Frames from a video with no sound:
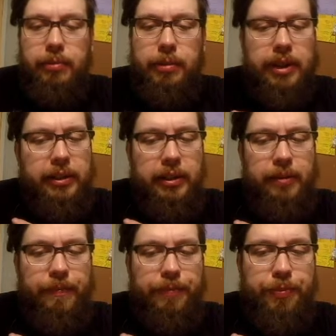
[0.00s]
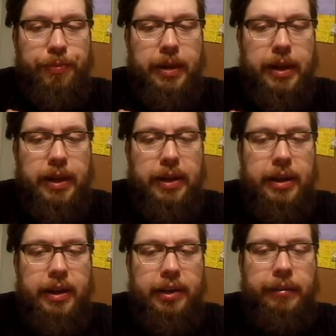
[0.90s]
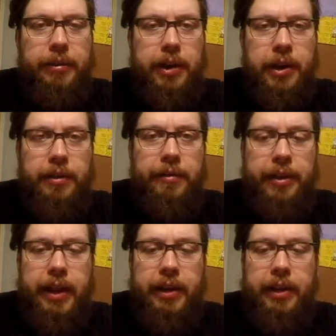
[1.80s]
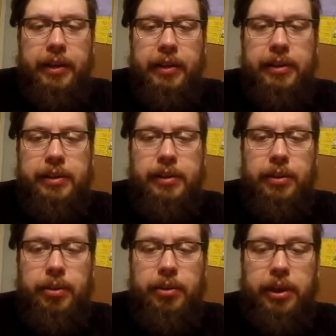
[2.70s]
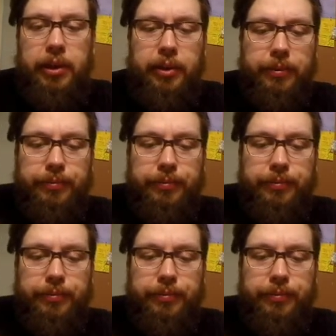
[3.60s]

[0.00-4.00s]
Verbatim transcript: makes it different enough that it is unique.